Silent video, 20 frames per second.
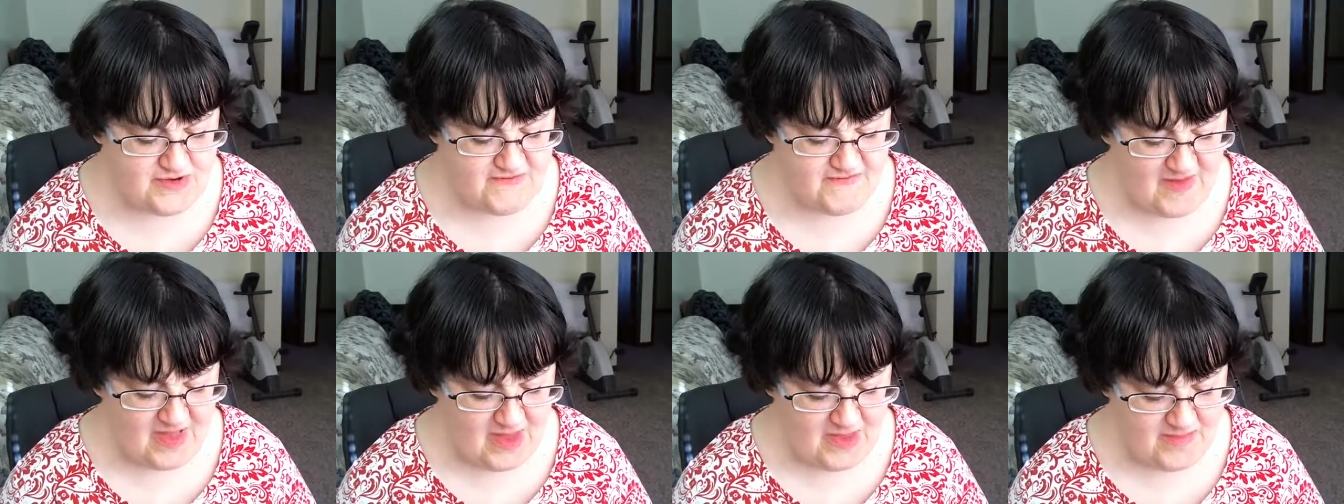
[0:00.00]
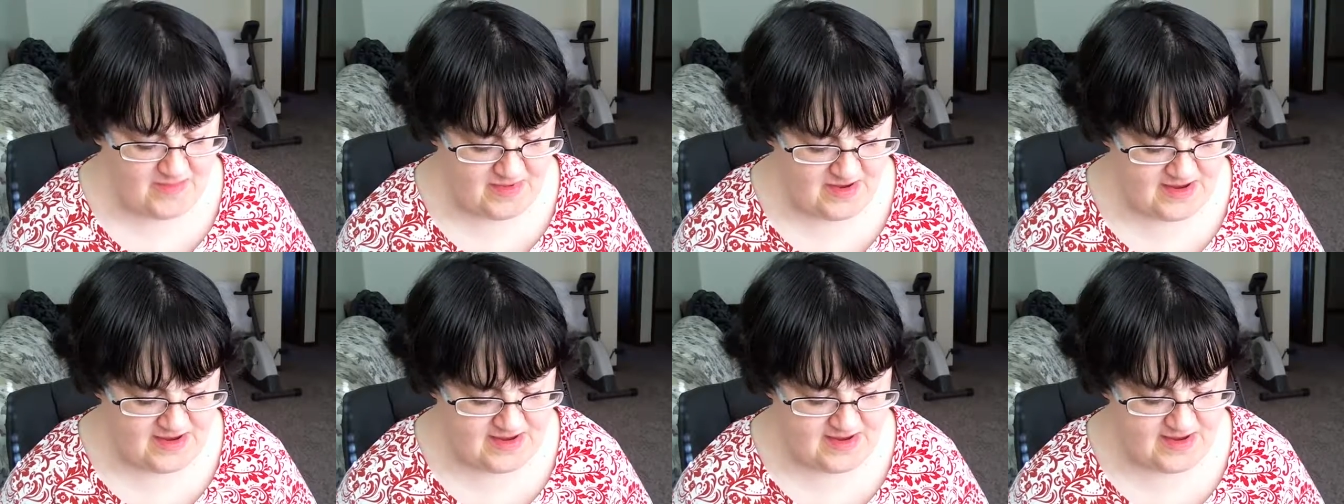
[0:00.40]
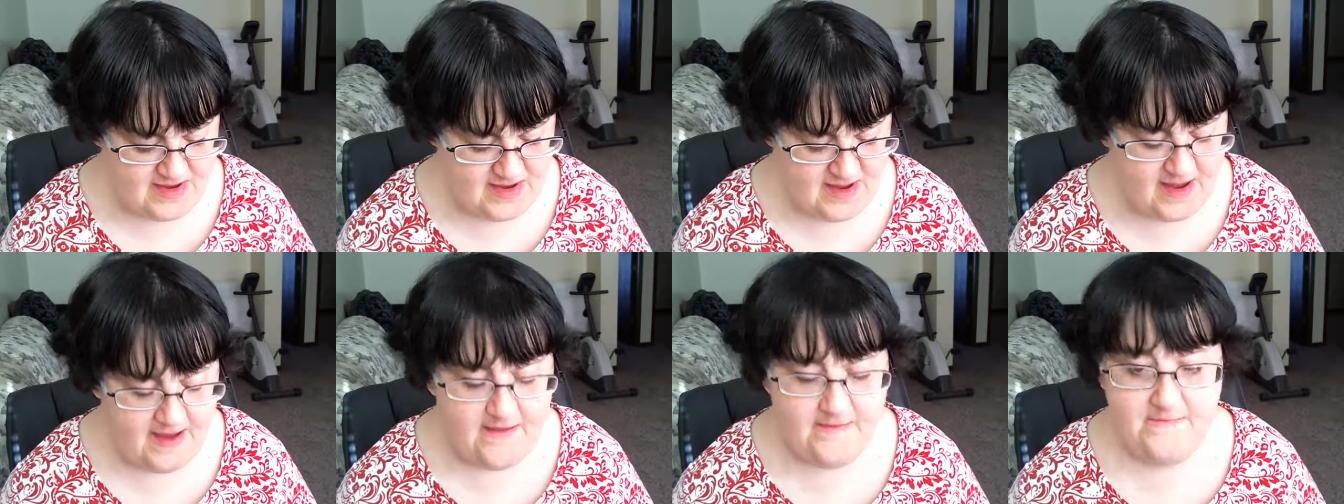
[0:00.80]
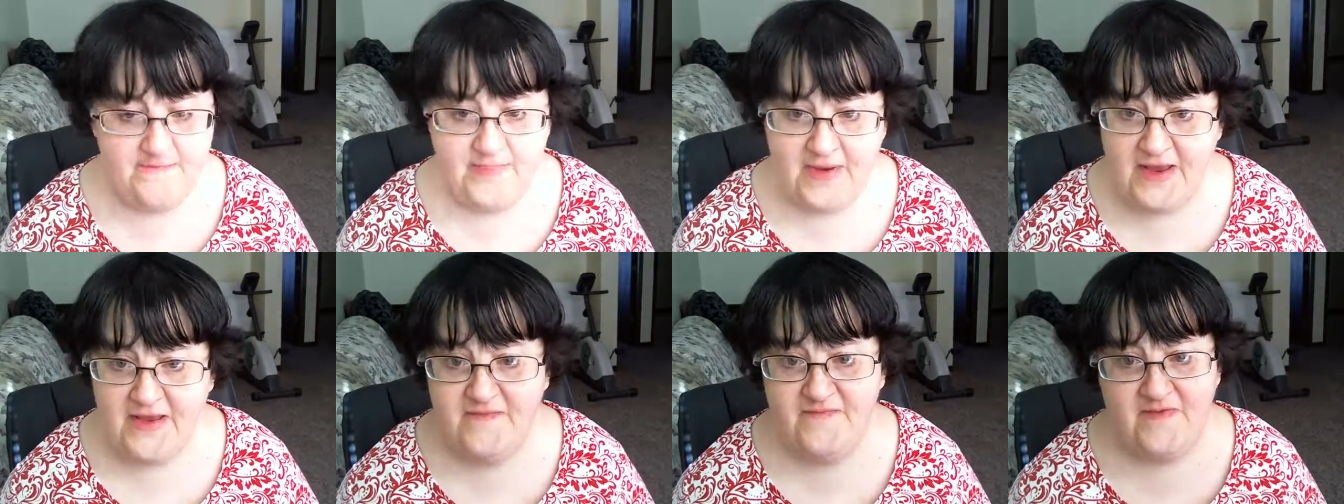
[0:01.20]
development
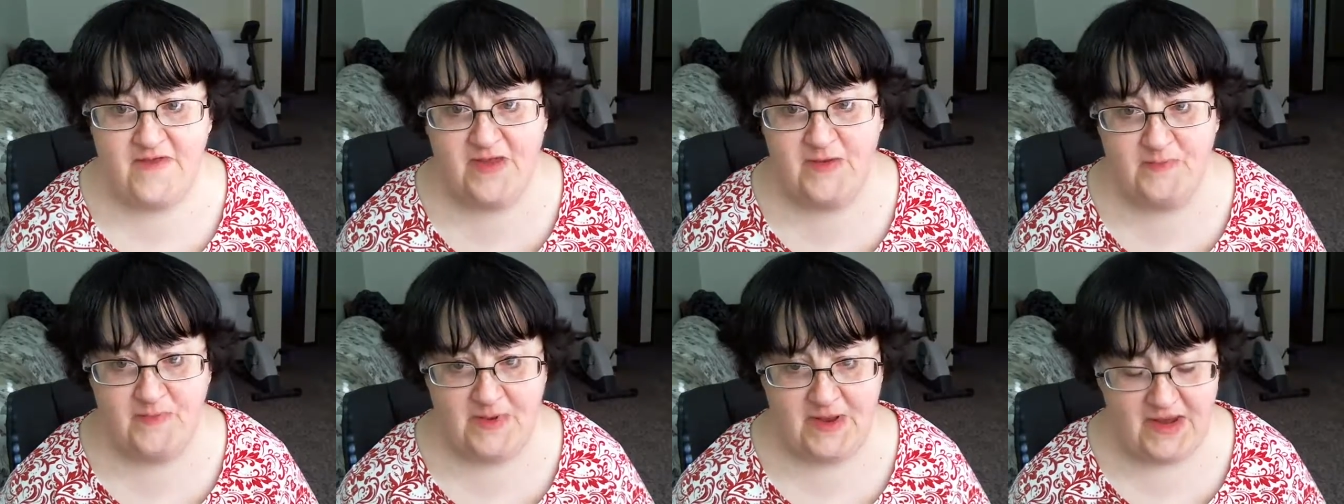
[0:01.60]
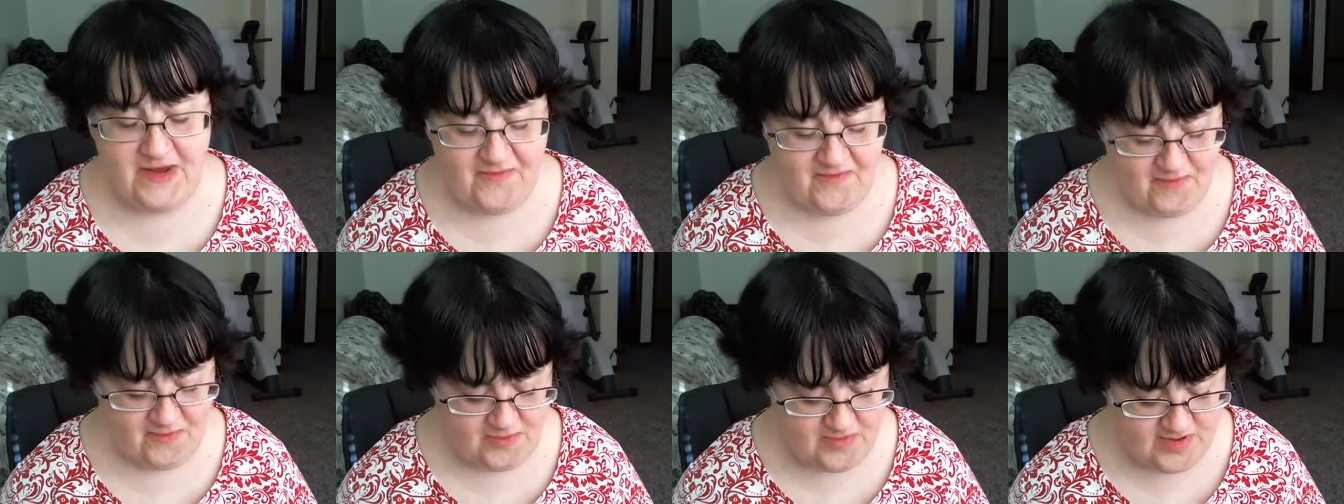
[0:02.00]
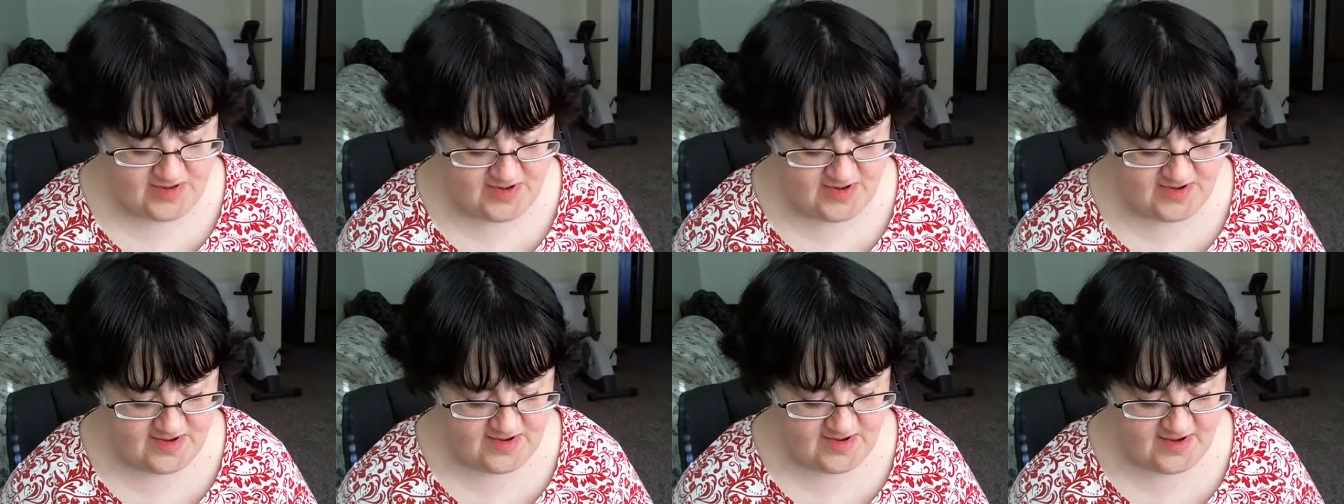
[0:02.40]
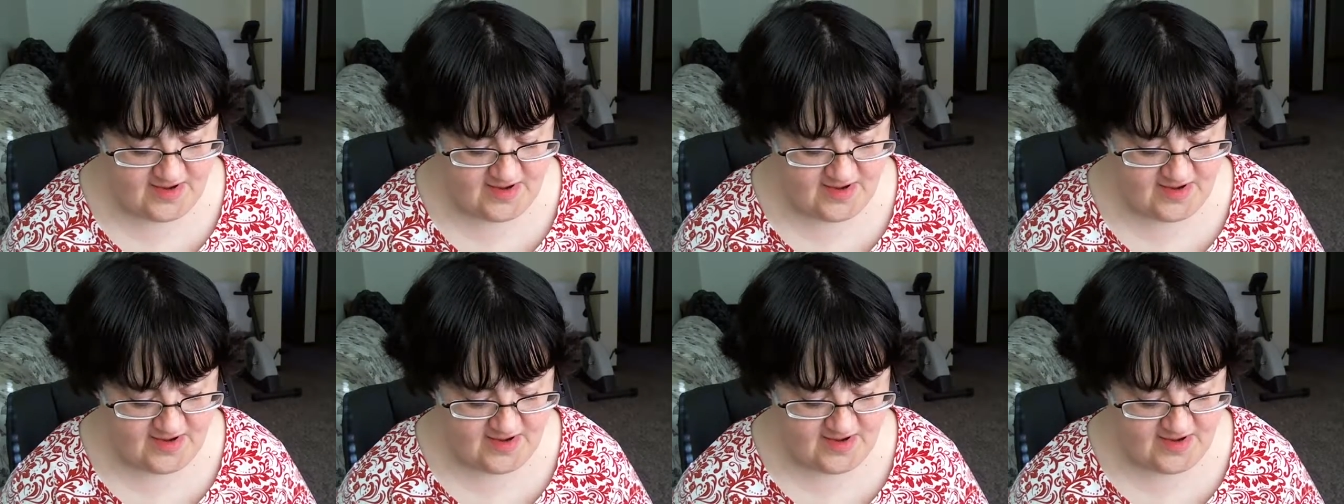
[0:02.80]
benefits believers.